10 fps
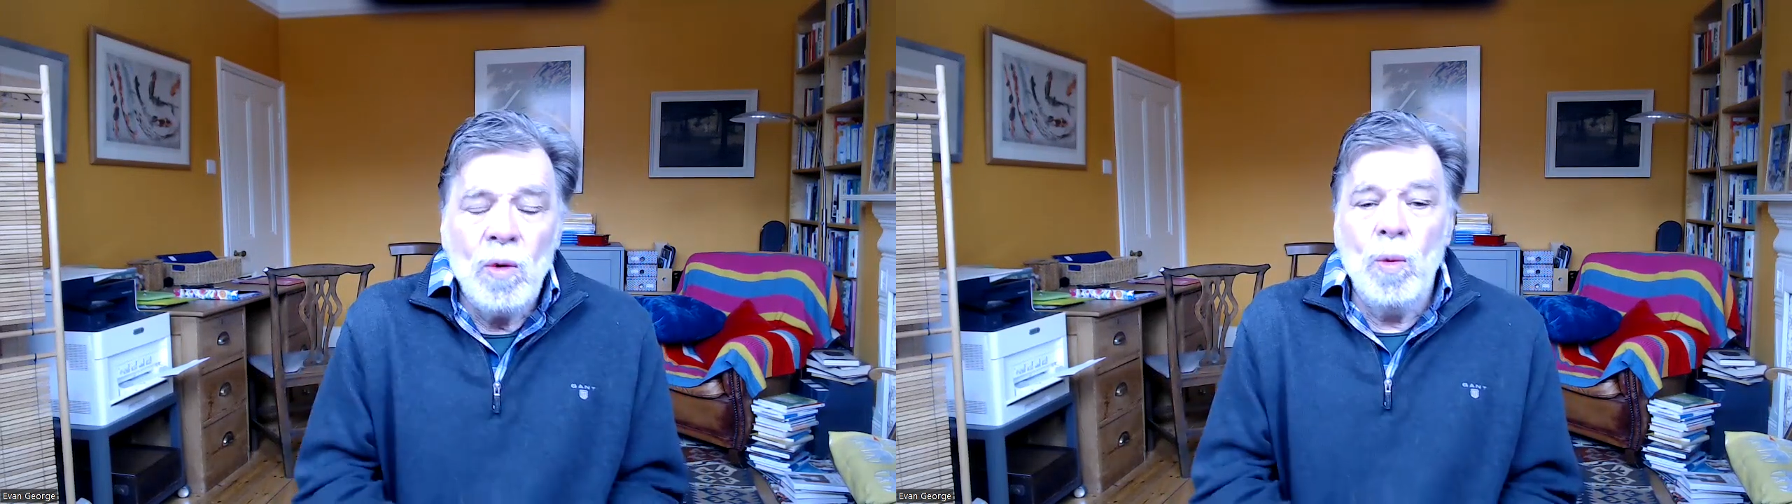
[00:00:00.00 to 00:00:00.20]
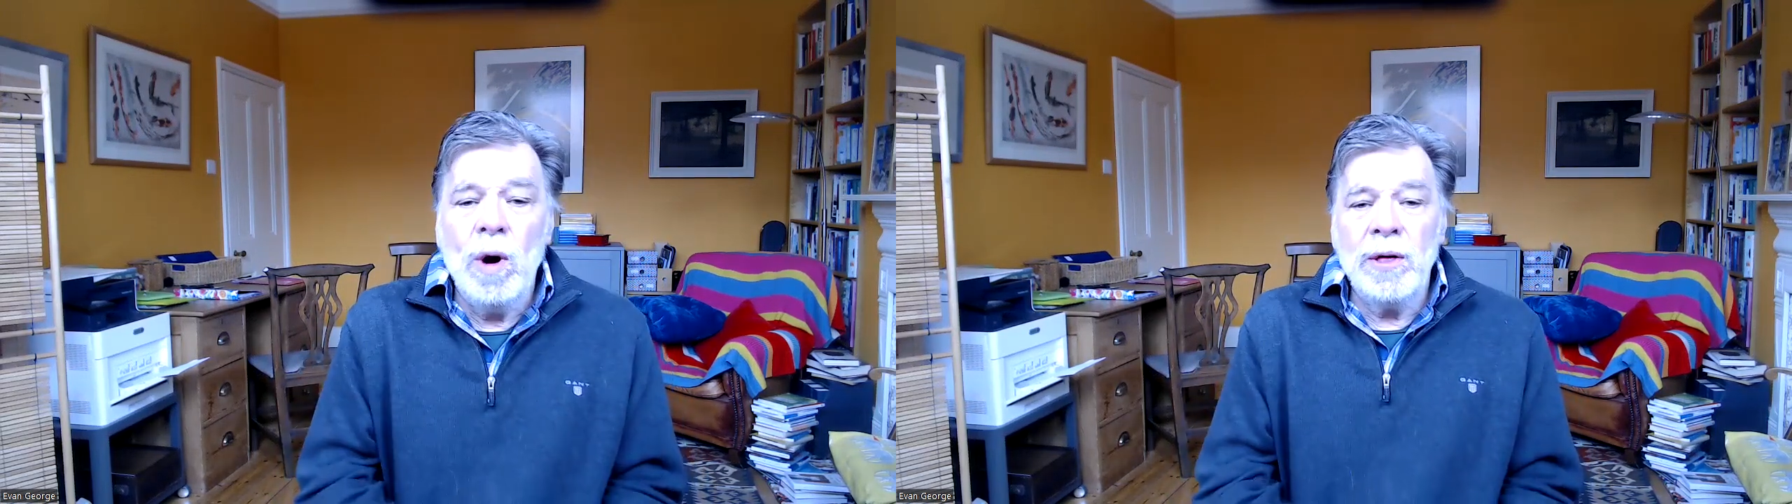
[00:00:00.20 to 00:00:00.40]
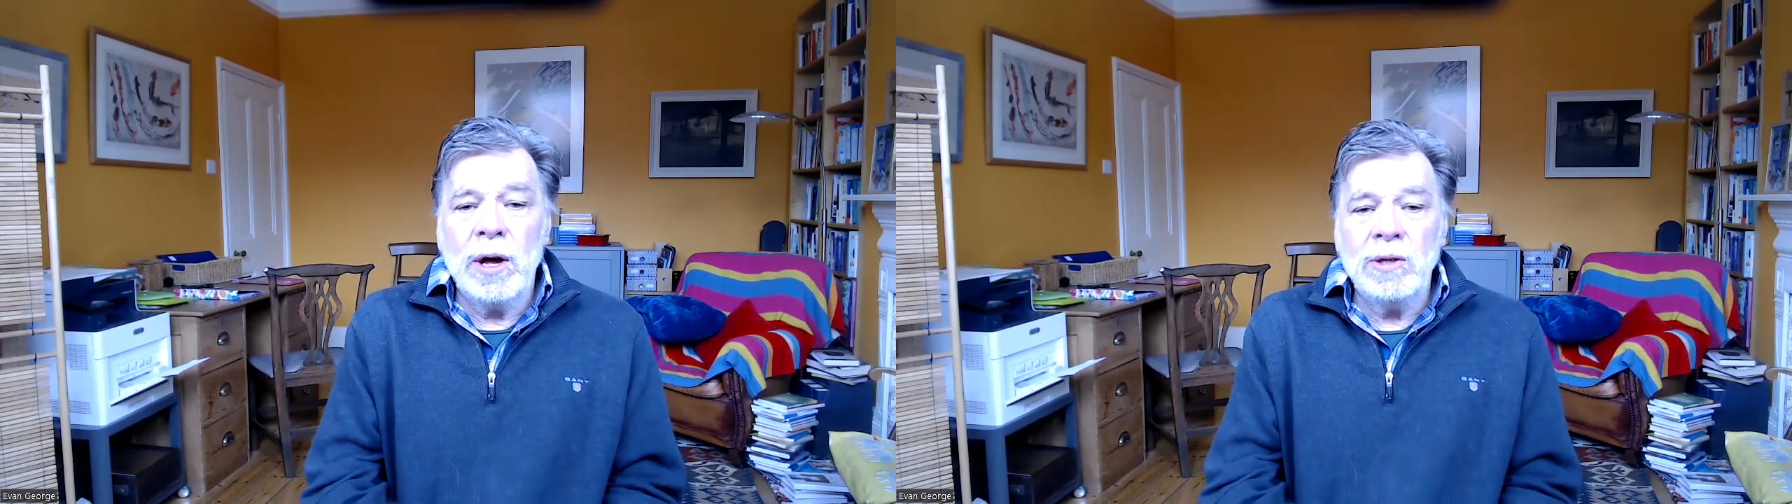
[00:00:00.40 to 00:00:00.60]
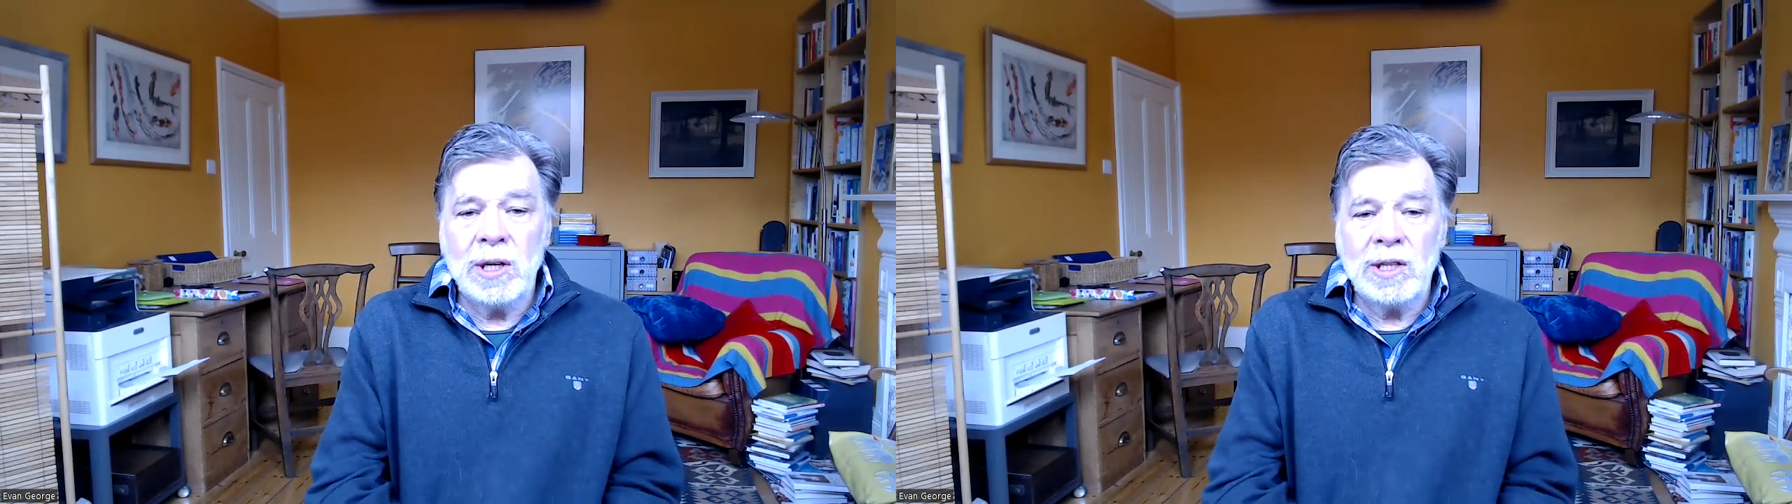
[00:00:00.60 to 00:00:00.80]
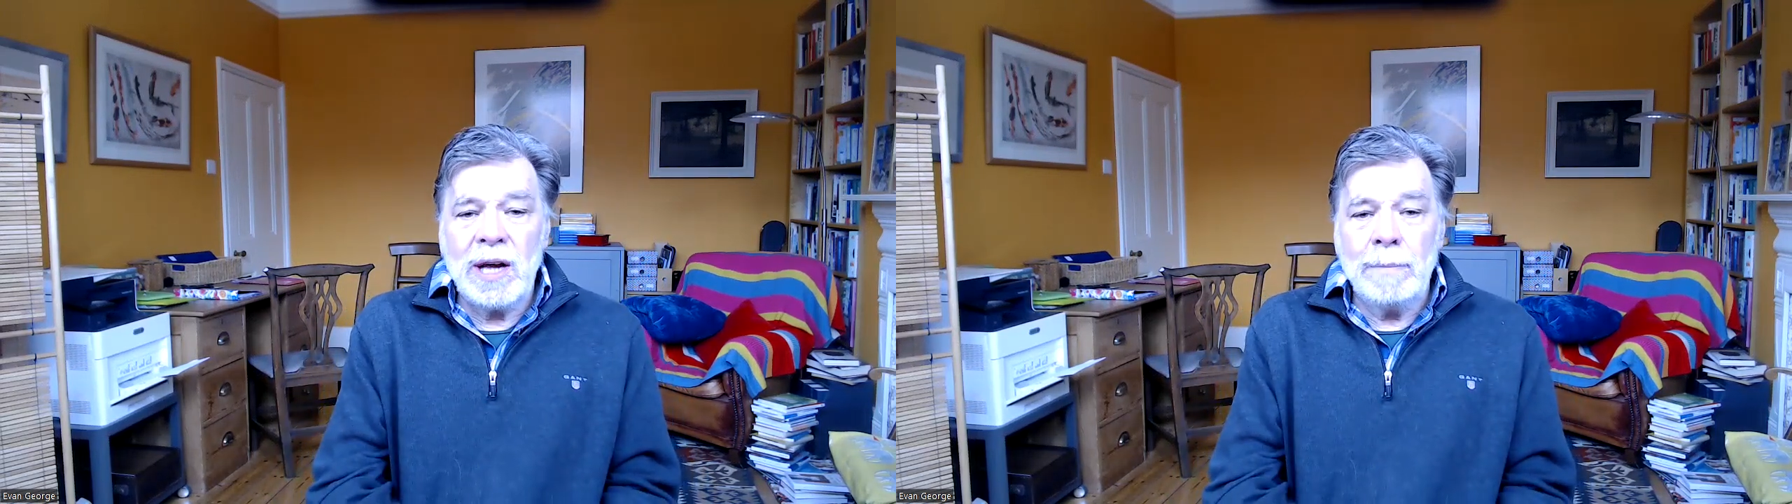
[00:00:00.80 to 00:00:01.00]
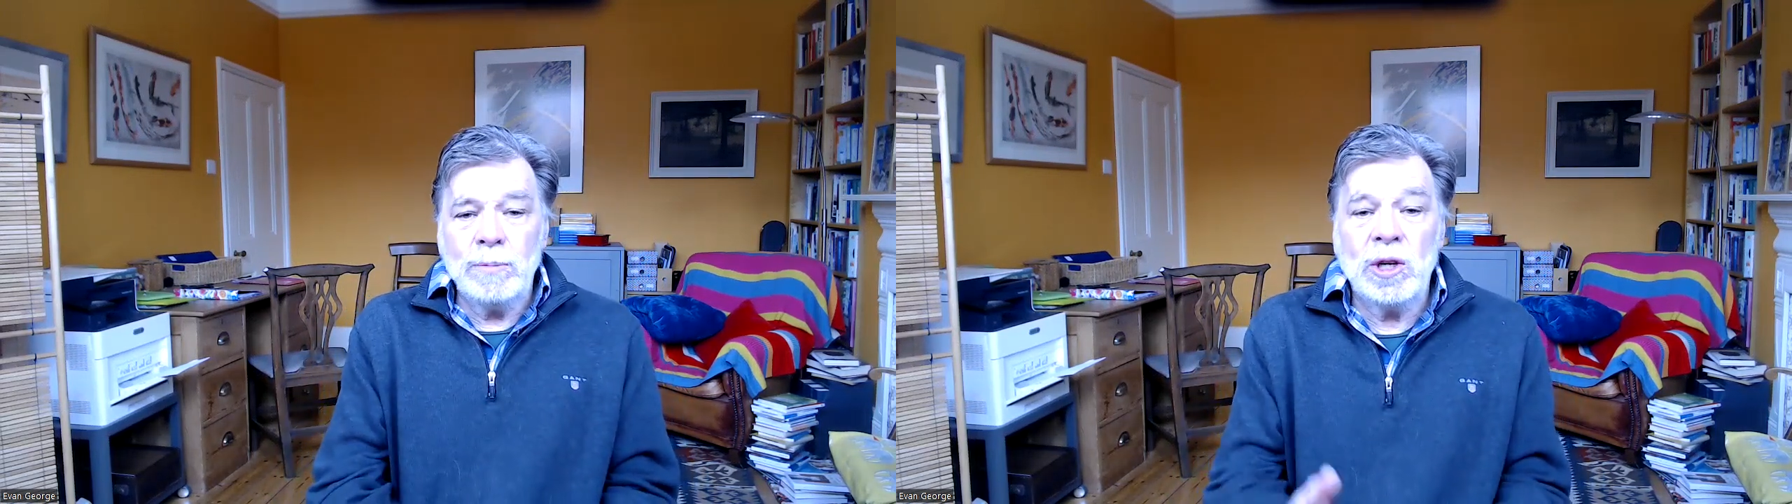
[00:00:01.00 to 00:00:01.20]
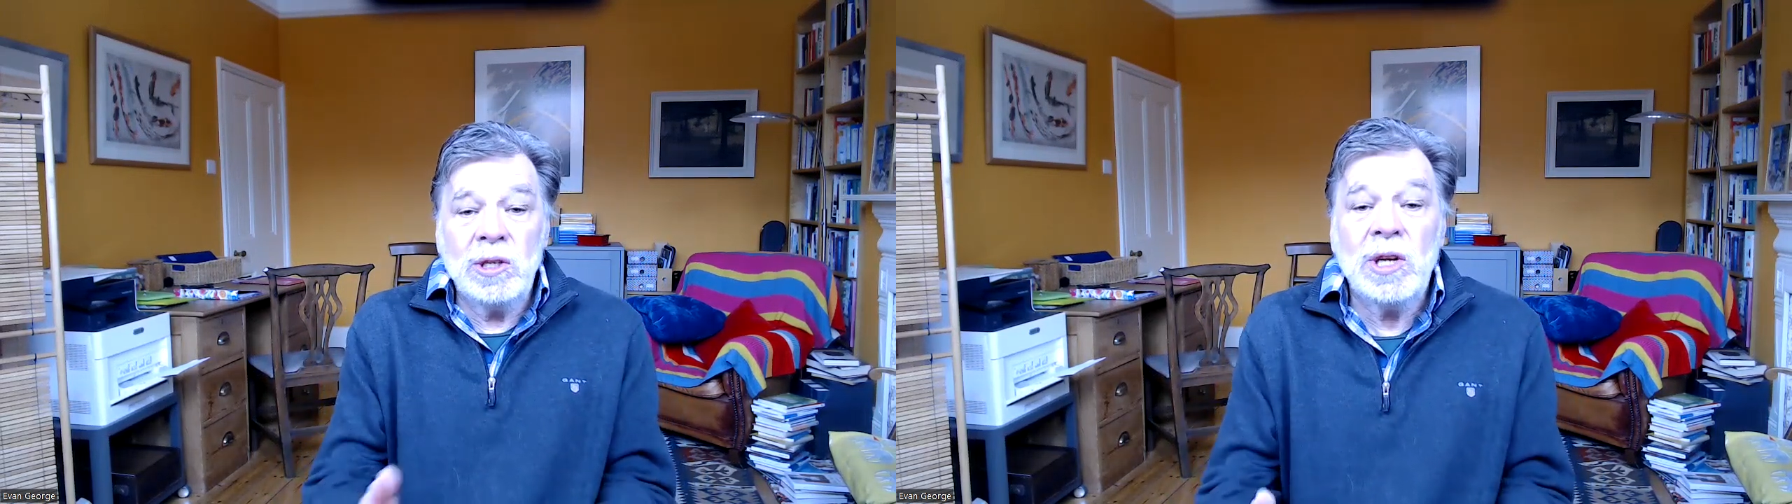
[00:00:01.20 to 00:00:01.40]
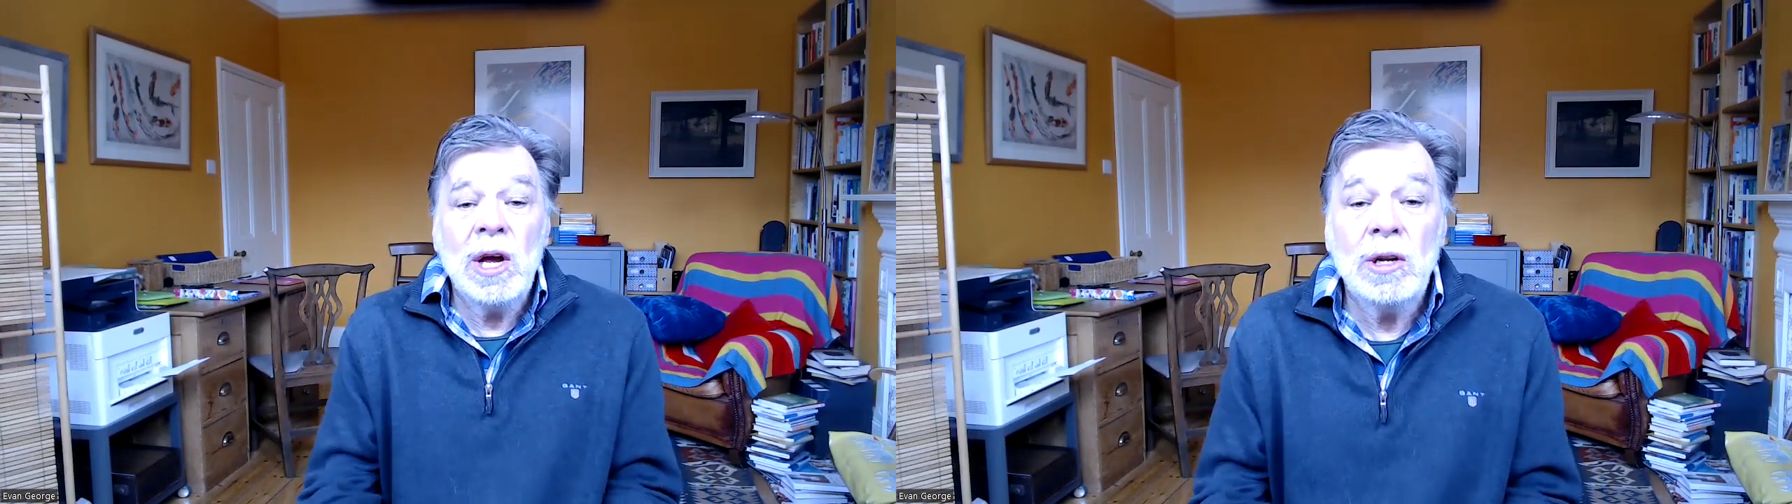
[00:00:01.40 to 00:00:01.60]
were those
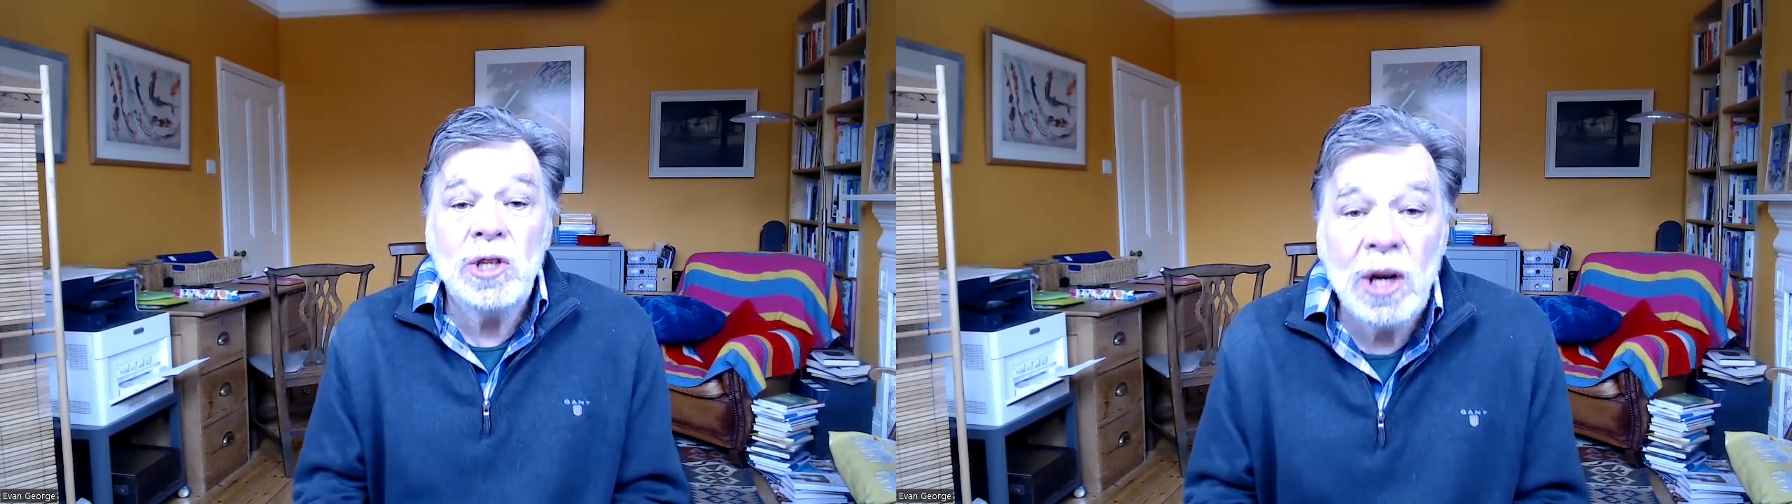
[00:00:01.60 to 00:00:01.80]
exceptions